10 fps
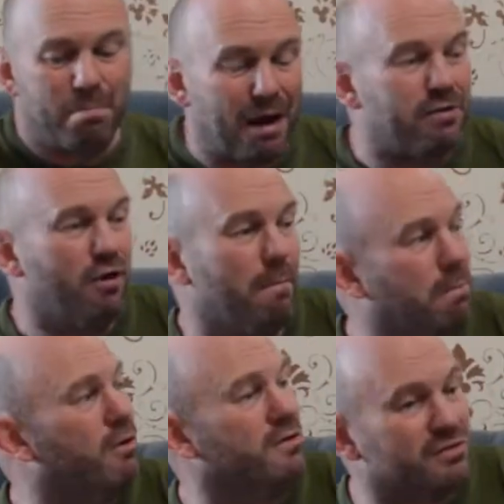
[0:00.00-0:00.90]
by
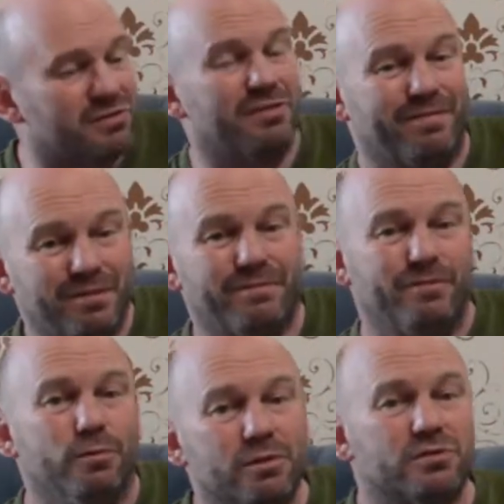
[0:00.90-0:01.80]
not putting the stuff in the
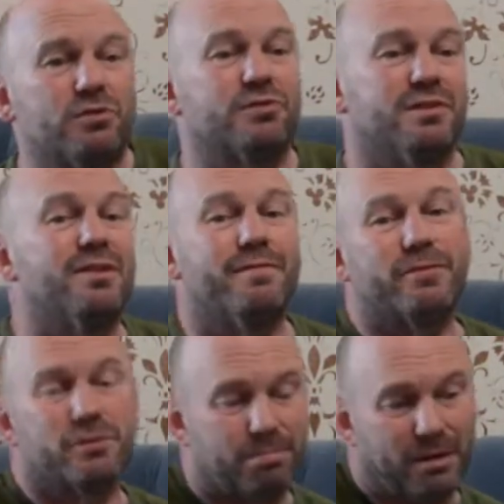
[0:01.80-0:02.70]
food that's causing it in the
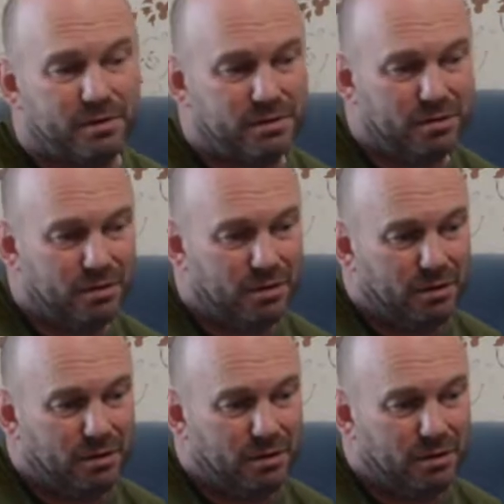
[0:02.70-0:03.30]
first place.